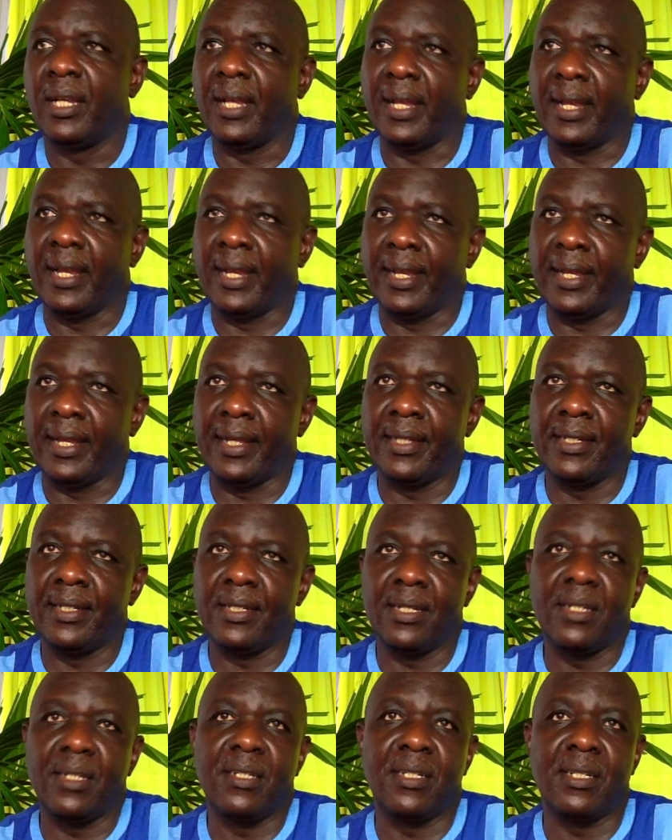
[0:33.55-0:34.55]
and
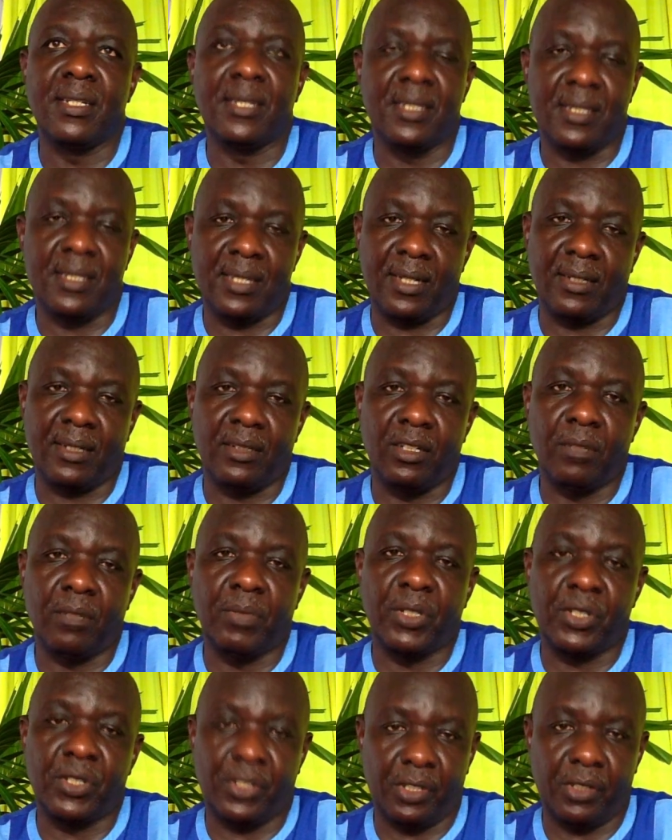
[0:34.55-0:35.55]
this is a
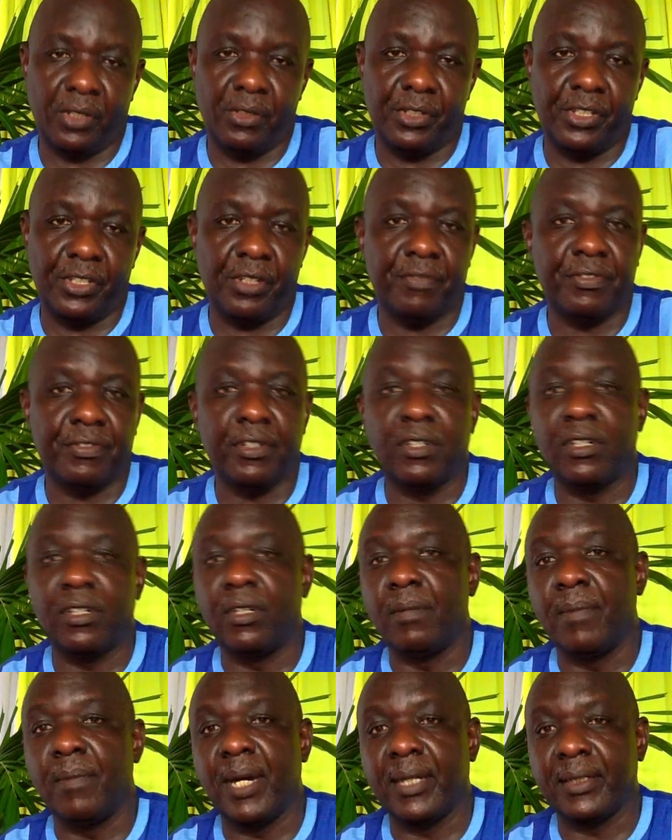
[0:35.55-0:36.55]
global solution for
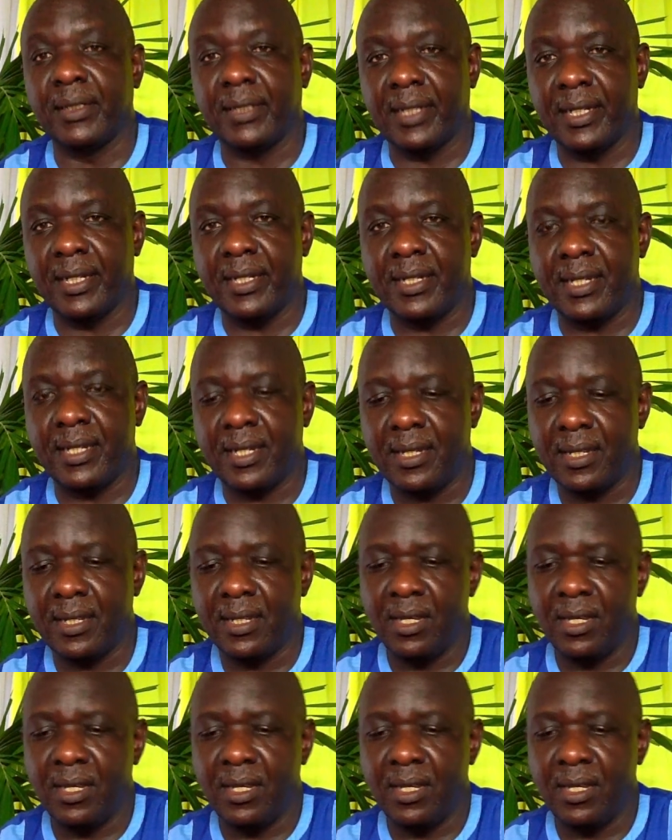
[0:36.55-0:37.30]
all mankind,